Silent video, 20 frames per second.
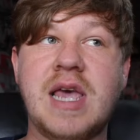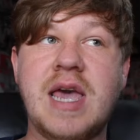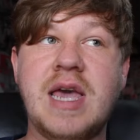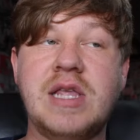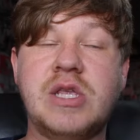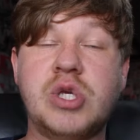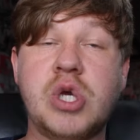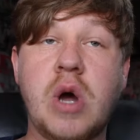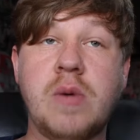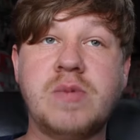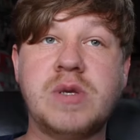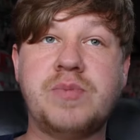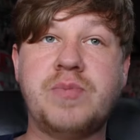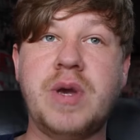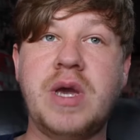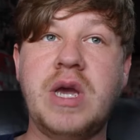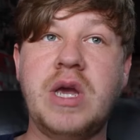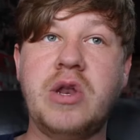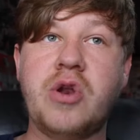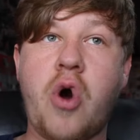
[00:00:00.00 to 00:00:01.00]
a top
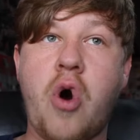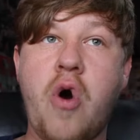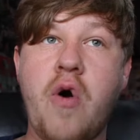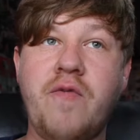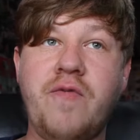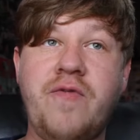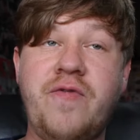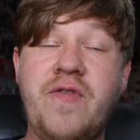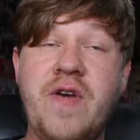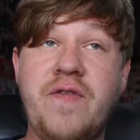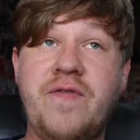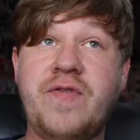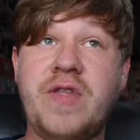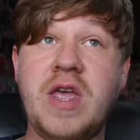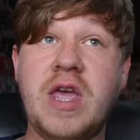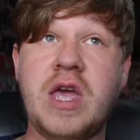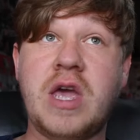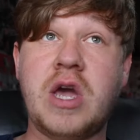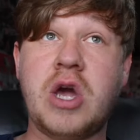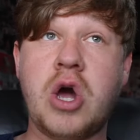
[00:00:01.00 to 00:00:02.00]
speed of
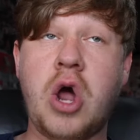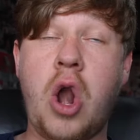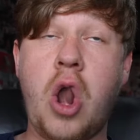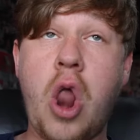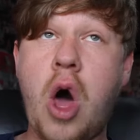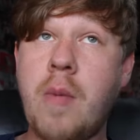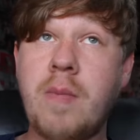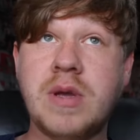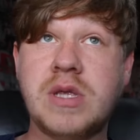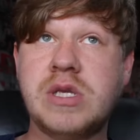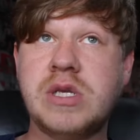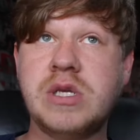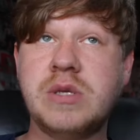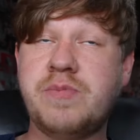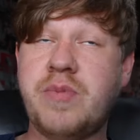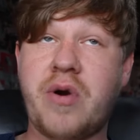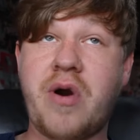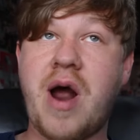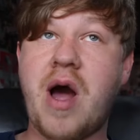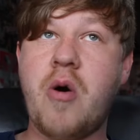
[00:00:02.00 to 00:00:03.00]
50 kilometers
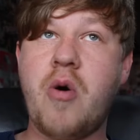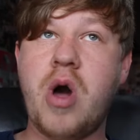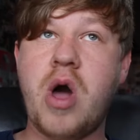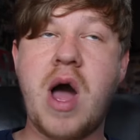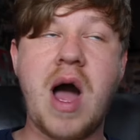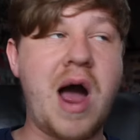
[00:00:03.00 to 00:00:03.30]
per hour,